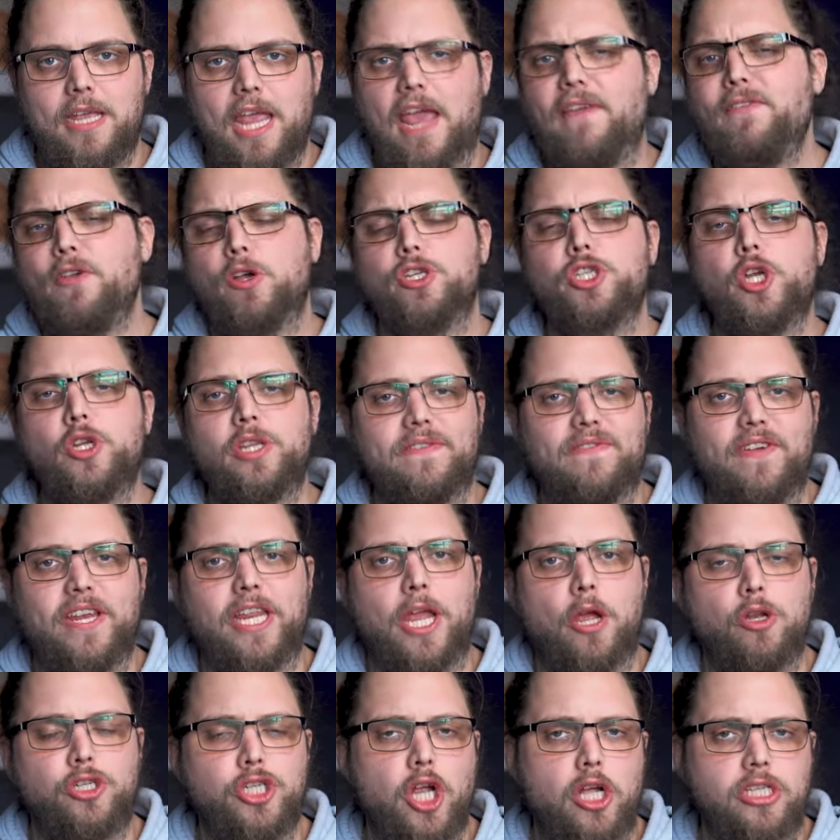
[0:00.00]
If you're shooting
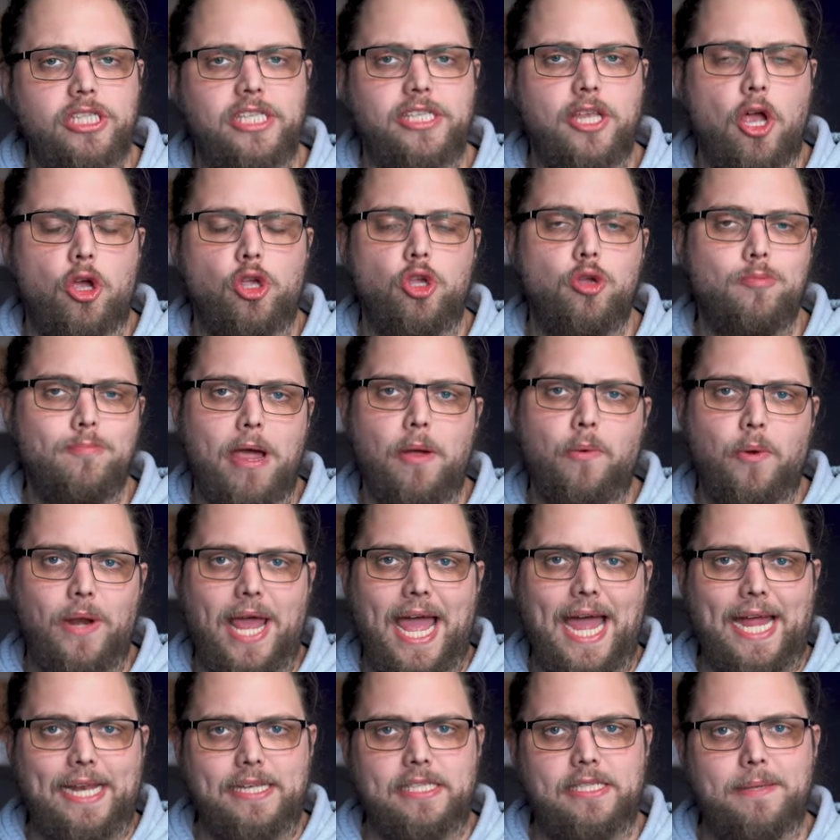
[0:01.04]
video, chances are you might want
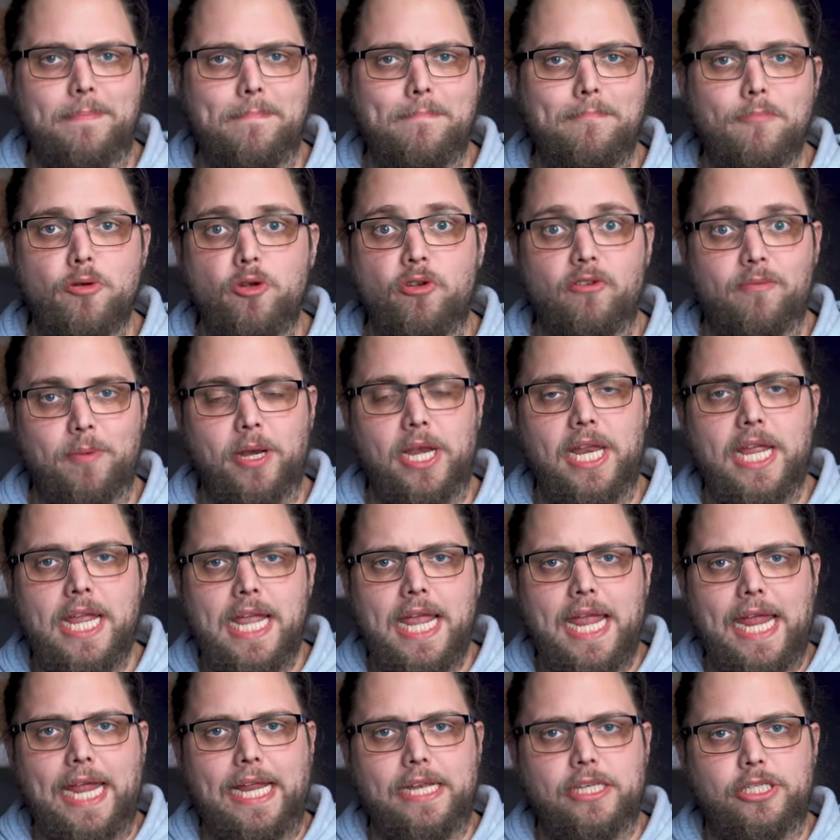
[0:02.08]
to add some movement
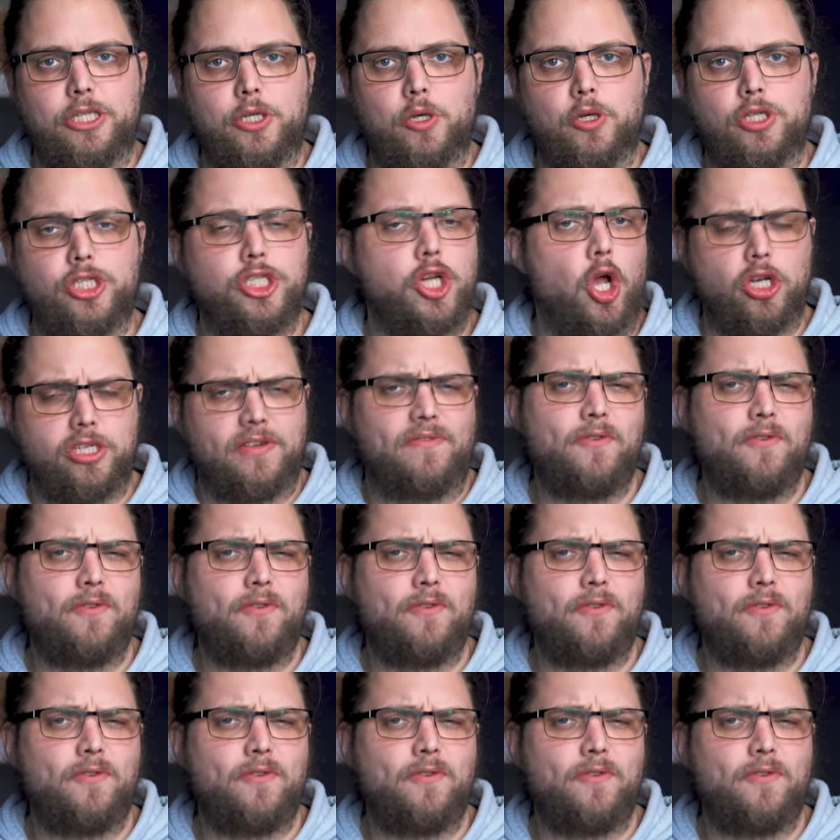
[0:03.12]
into your shot.